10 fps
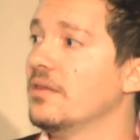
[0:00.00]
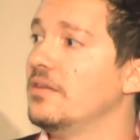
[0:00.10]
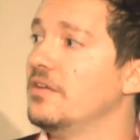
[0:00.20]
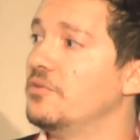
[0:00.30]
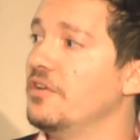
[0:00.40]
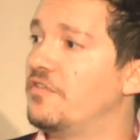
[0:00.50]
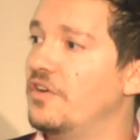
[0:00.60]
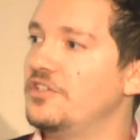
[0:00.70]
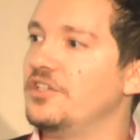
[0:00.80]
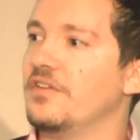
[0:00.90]
the
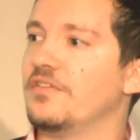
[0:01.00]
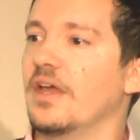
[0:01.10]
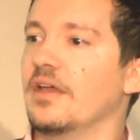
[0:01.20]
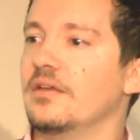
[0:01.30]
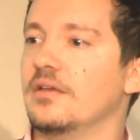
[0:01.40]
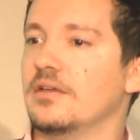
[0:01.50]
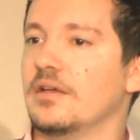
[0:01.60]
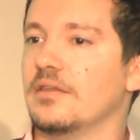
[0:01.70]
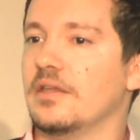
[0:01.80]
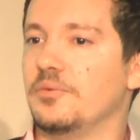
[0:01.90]
refreshing thing
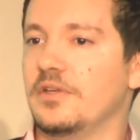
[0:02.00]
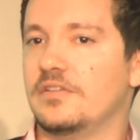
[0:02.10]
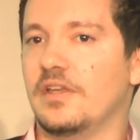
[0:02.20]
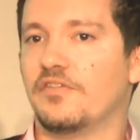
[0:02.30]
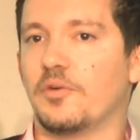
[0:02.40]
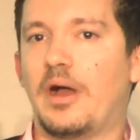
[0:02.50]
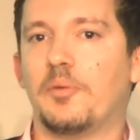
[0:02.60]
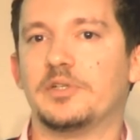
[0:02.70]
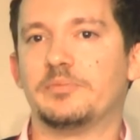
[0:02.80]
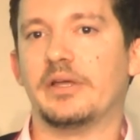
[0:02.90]
that we see from
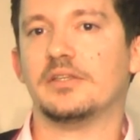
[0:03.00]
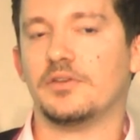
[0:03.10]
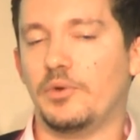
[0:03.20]
our perspective,